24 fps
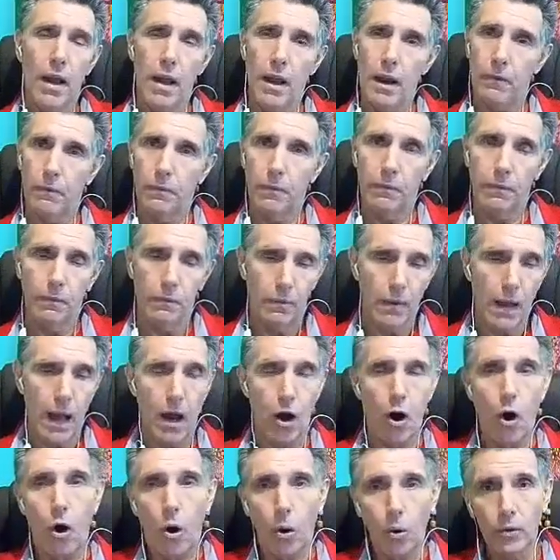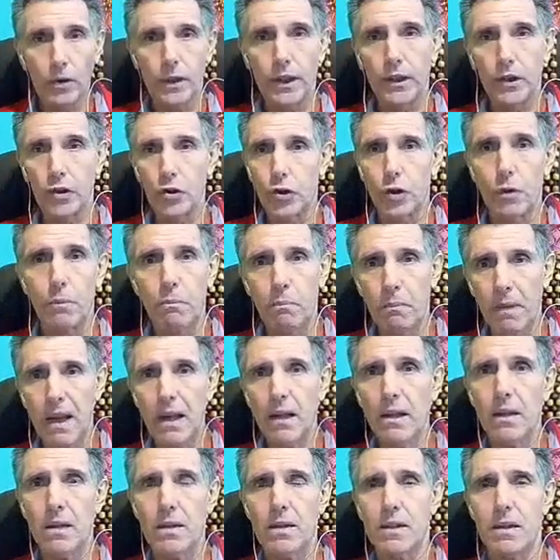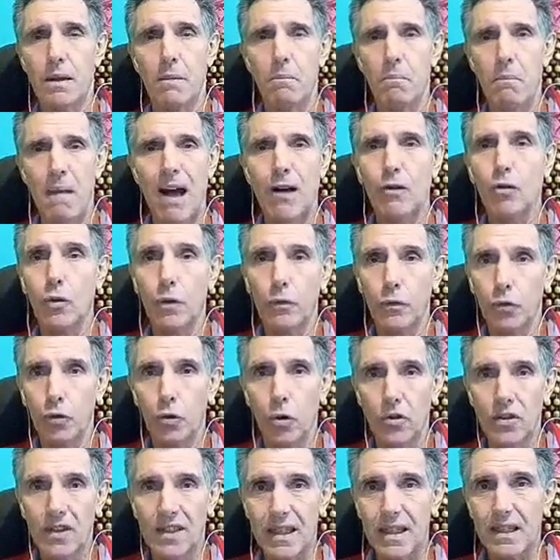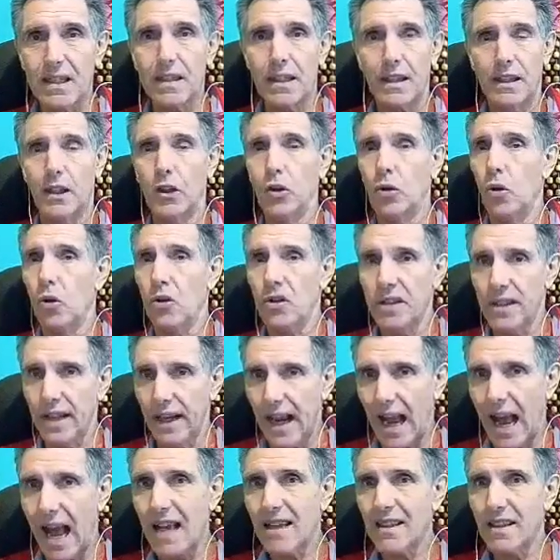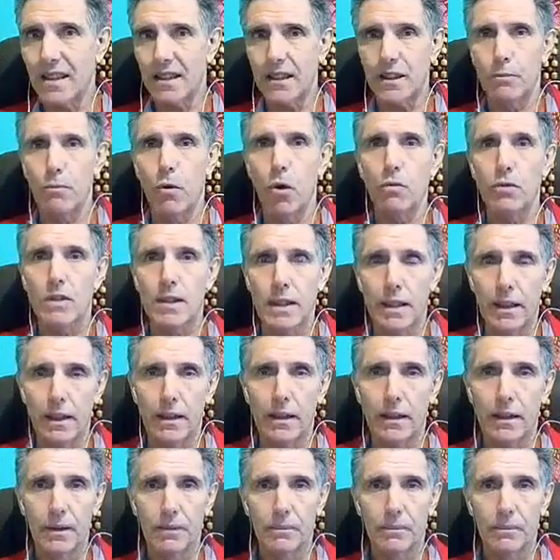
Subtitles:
are holding tremendous amount of toxicity, toxic acids mostly.